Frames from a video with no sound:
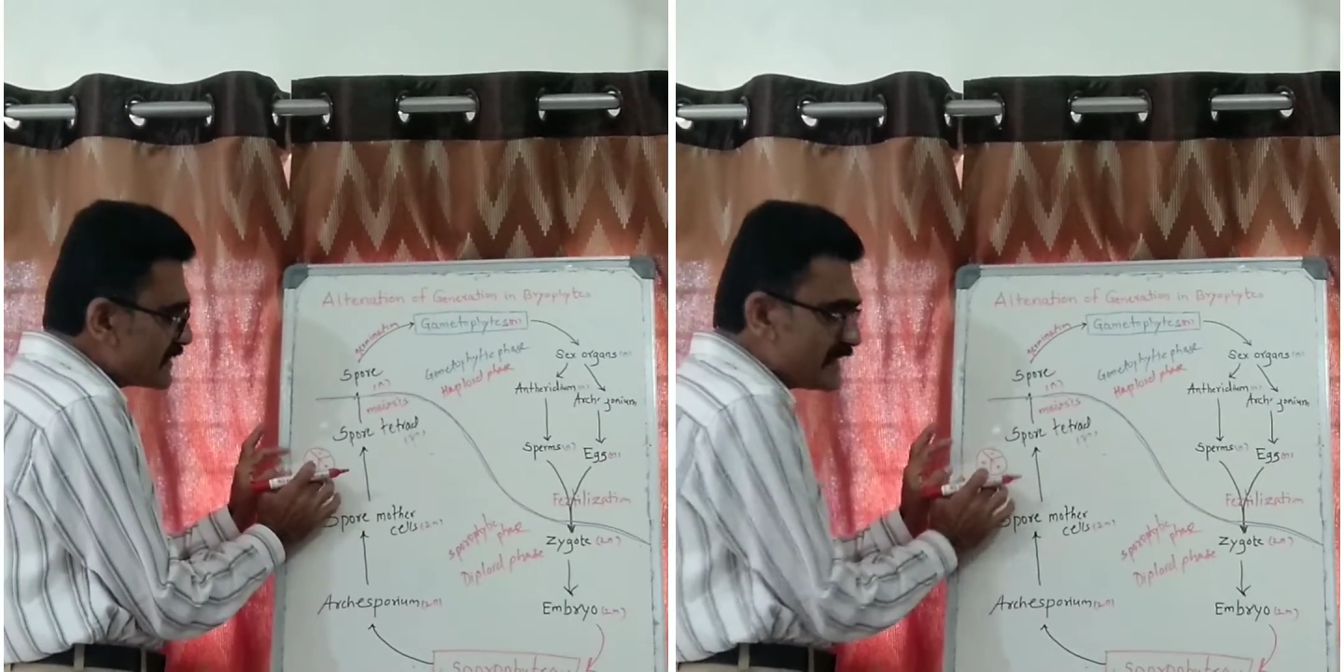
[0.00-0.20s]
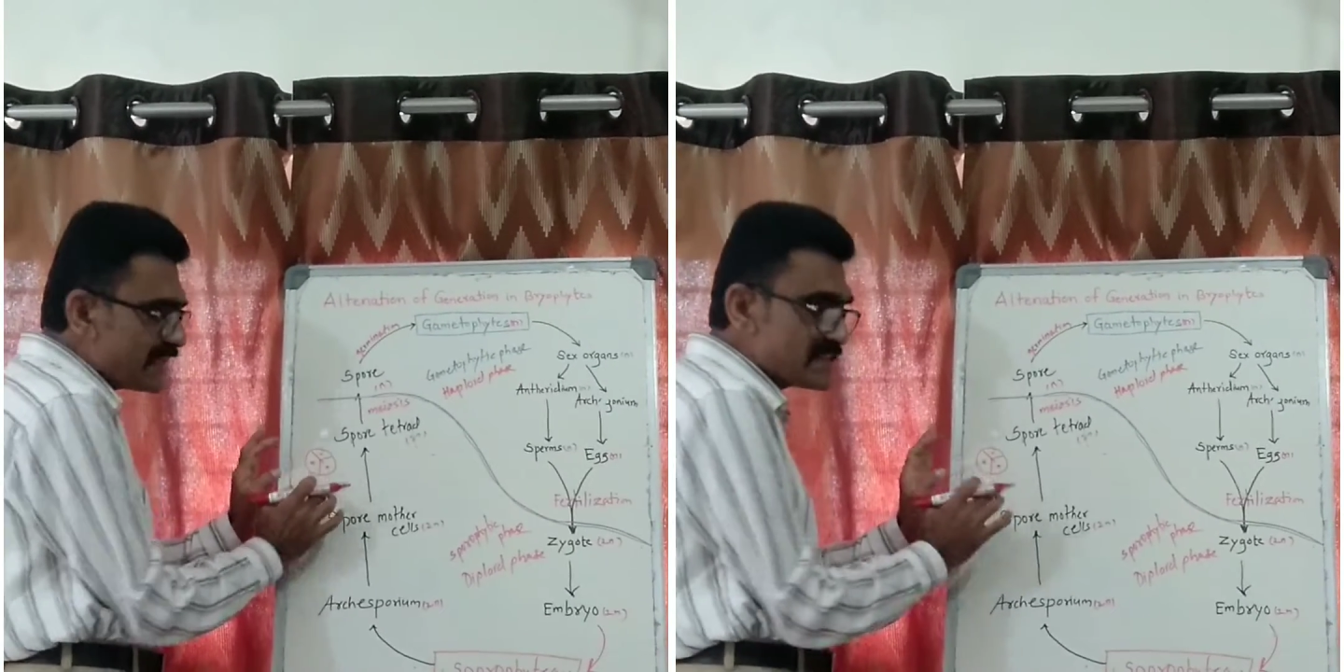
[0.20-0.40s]

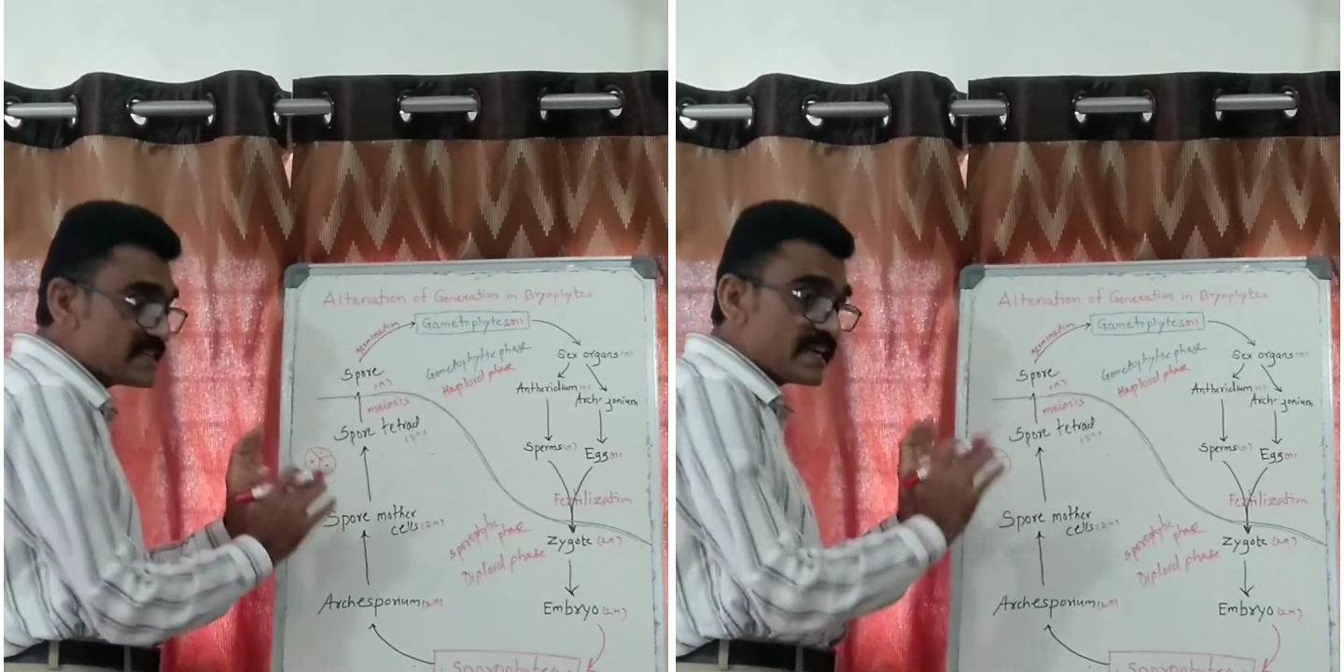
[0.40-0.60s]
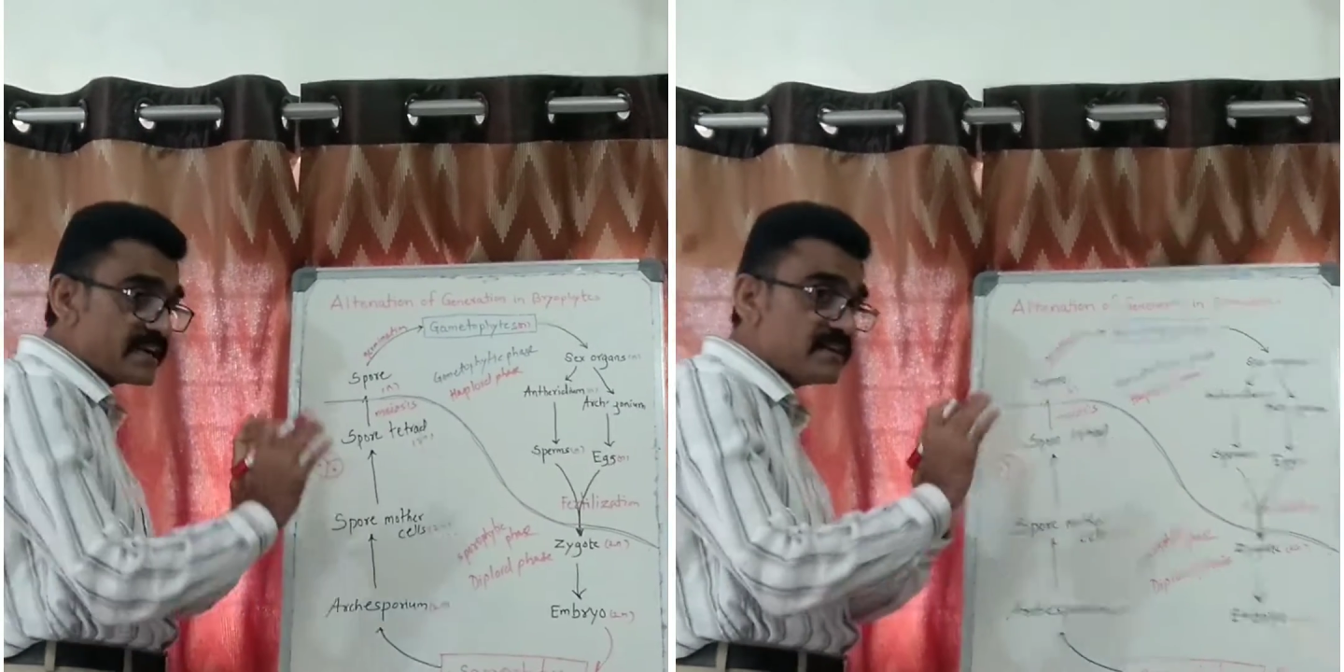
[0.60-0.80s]
there is
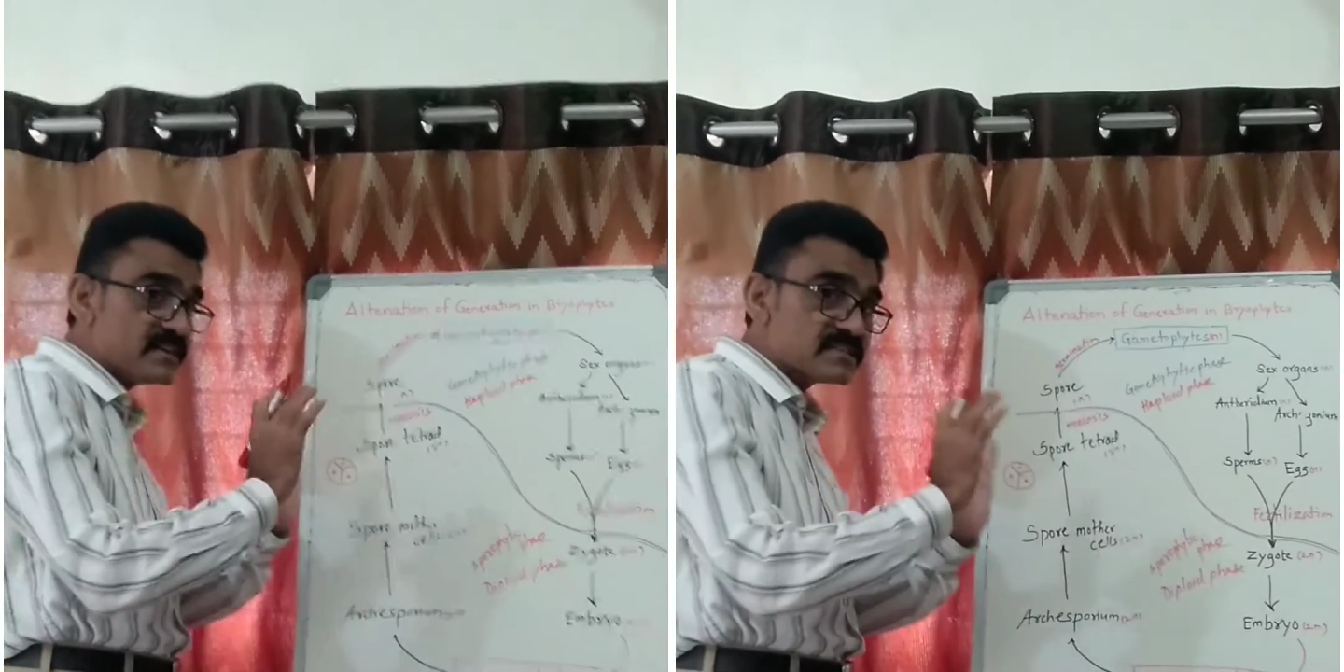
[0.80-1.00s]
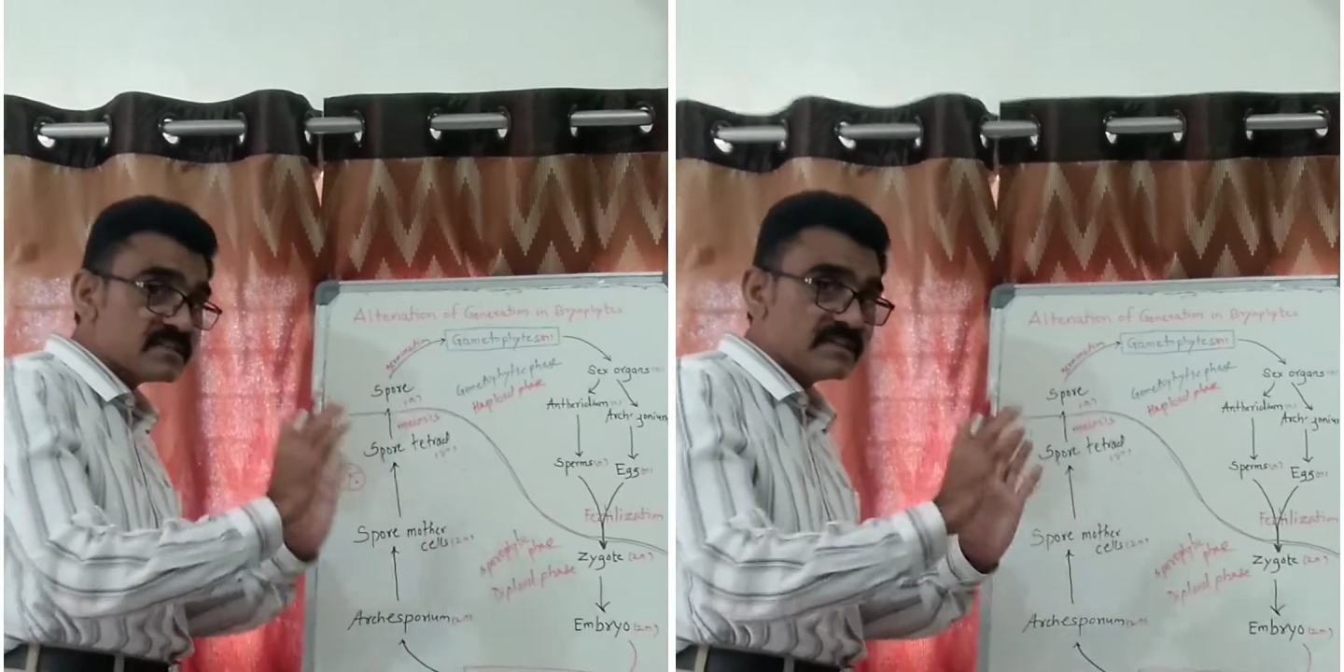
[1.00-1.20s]
a
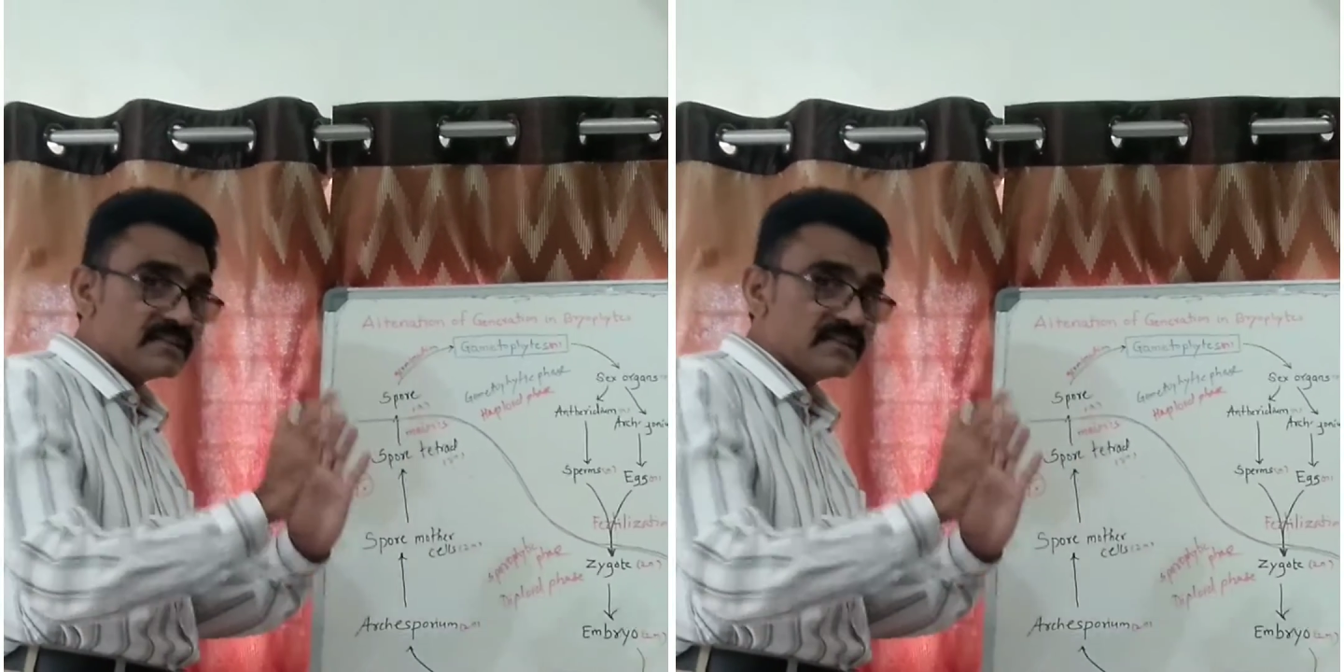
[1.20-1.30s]
reduction